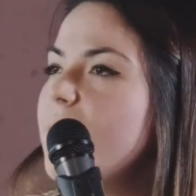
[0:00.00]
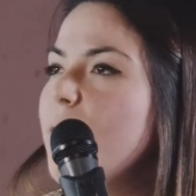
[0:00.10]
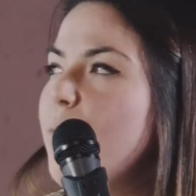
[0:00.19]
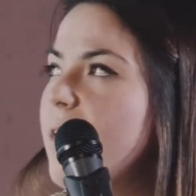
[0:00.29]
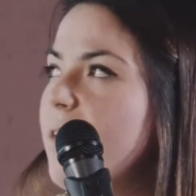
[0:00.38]

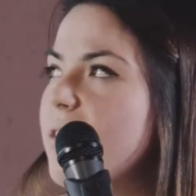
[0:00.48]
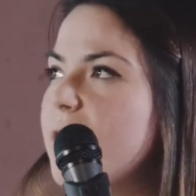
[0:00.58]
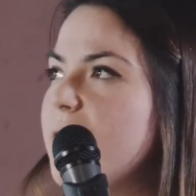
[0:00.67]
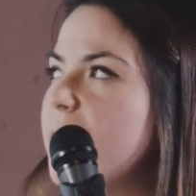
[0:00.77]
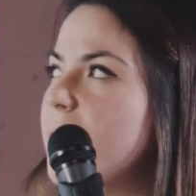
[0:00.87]
we need
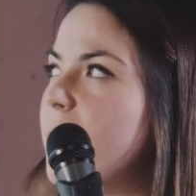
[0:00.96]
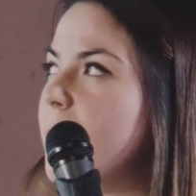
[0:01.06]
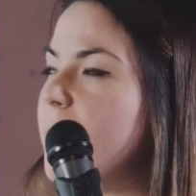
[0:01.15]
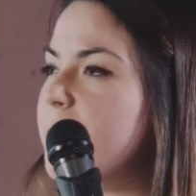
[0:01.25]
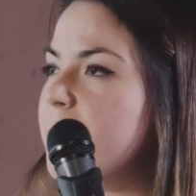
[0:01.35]
to
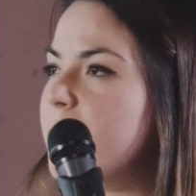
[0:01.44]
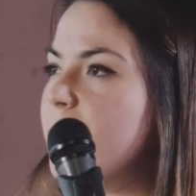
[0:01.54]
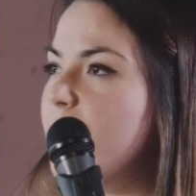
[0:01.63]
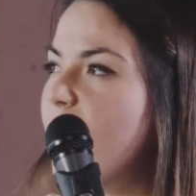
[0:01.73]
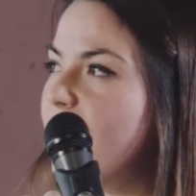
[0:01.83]

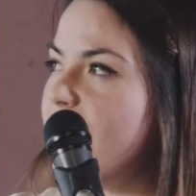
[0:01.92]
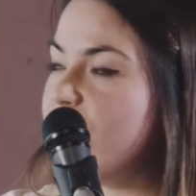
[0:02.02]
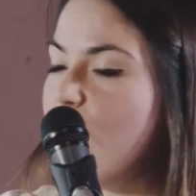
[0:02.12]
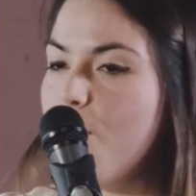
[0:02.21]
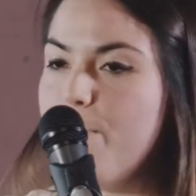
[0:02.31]
more or
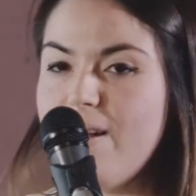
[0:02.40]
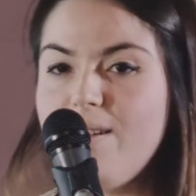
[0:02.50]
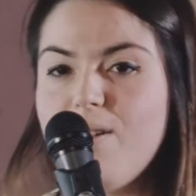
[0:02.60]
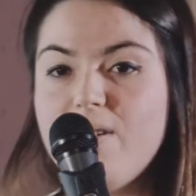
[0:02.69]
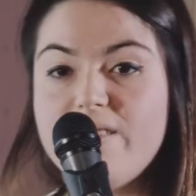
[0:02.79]
less
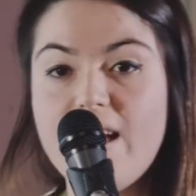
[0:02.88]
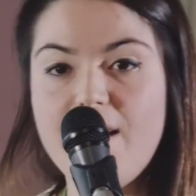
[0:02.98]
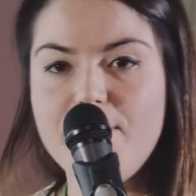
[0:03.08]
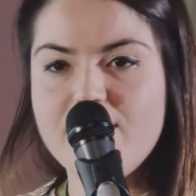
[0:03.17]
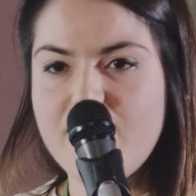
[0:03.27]
open
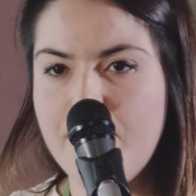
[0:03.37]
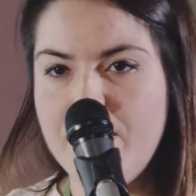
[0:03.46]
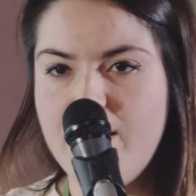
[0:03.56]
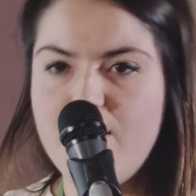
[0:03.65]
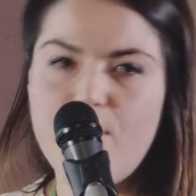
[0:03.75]
ourselves. I
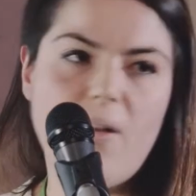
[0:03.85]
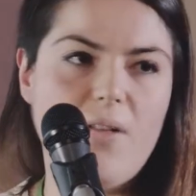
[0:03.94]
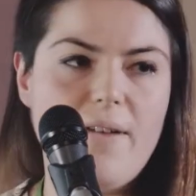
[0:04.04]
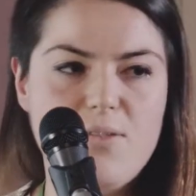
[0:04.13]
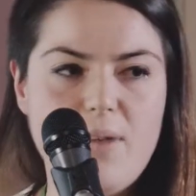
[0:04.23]
mean, all
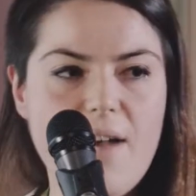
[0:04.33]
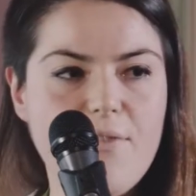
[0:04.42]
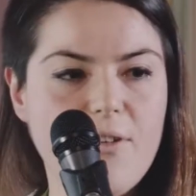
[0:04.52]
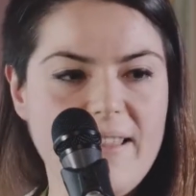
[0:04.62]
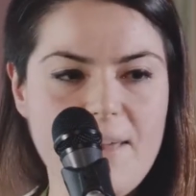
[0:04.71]
of us, we have
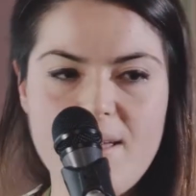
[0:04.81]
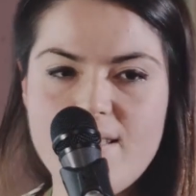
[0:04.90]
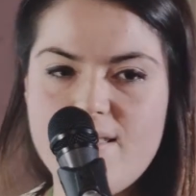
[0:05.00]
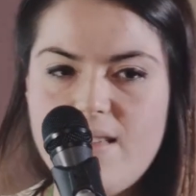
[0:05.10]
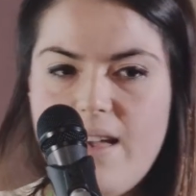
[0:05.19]
our
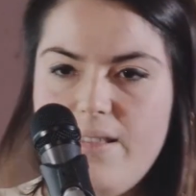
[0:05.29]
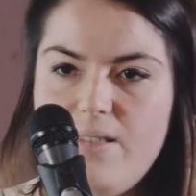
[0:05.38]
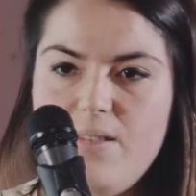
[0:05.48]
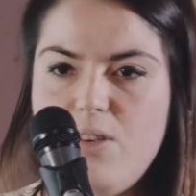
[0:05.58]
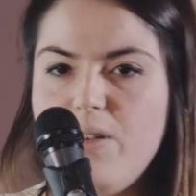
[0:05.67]
limits,
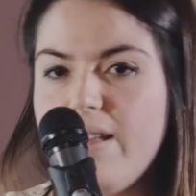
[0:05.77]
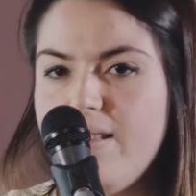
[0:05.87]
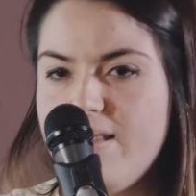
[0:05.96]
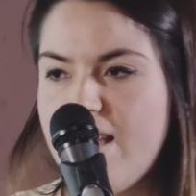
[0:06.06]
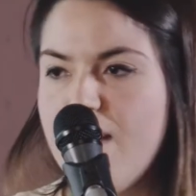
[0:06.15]
and you can
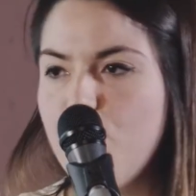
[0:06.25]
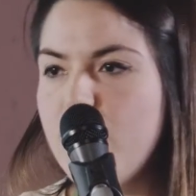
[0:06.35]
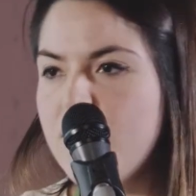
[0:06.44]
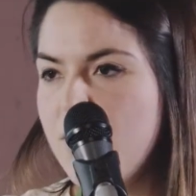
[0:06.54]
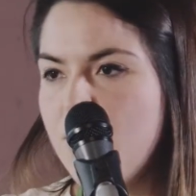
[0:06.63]
decide
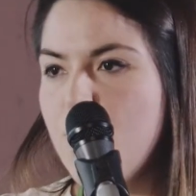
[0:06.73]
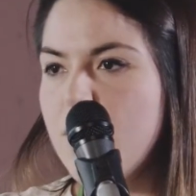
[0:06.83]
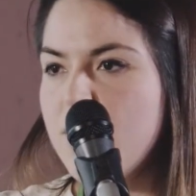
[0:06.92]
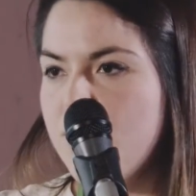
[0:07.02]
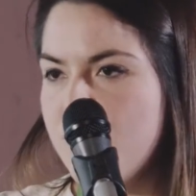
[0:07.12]
what do you
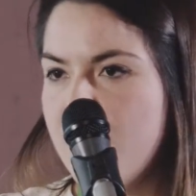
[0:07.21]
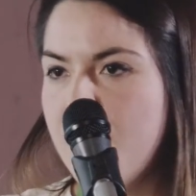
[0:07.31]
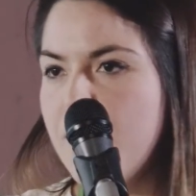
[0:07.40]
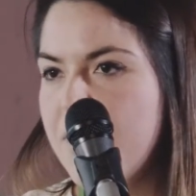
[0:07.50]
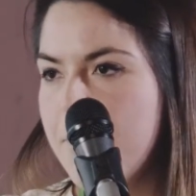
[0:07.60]
want to
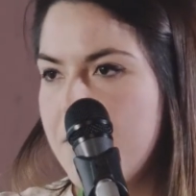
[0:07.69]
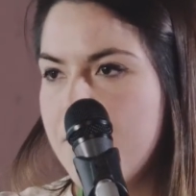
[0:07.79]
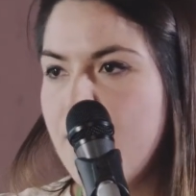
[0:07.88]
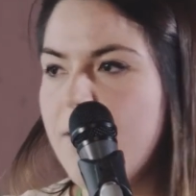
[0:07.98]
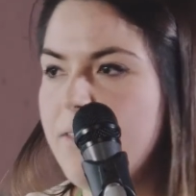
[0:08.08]
share with the people out